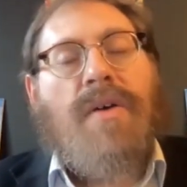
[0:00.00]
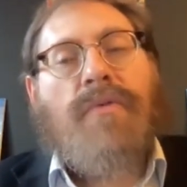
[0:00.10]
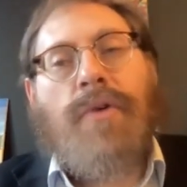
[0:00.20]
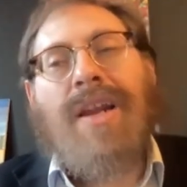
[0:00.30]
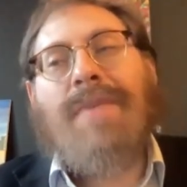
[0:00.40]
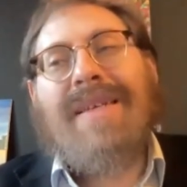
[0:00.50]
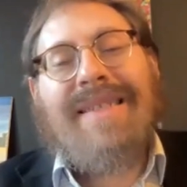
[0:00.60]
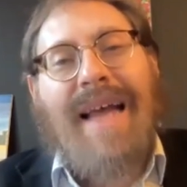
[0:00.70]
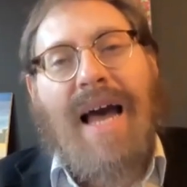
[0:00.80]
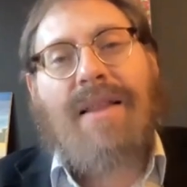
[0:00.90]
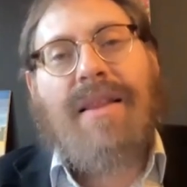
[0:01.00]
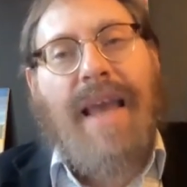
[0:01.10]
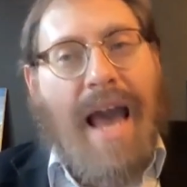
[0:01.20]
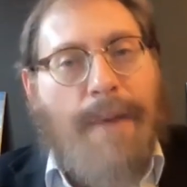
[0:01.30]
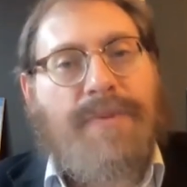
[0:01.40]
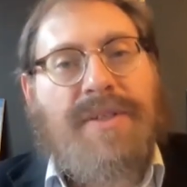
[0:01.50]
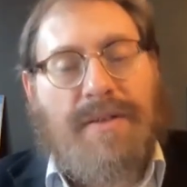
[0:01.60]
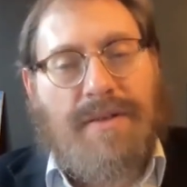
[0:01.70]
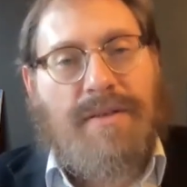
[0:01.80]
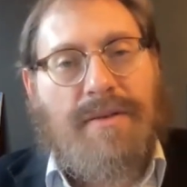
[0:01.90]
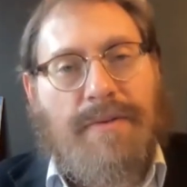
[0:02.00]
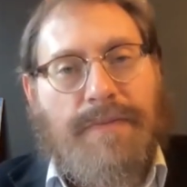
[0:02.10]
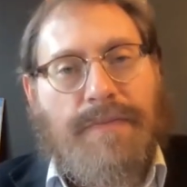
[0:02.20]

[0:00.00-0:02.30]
Freedom is not the absence